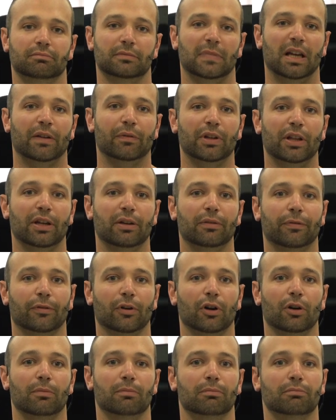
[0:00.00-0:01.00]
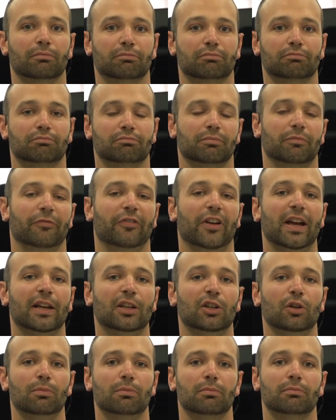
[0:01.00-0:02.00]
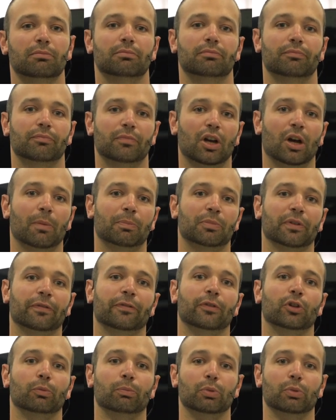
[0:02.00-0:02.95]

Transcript: everything from vacuum up to full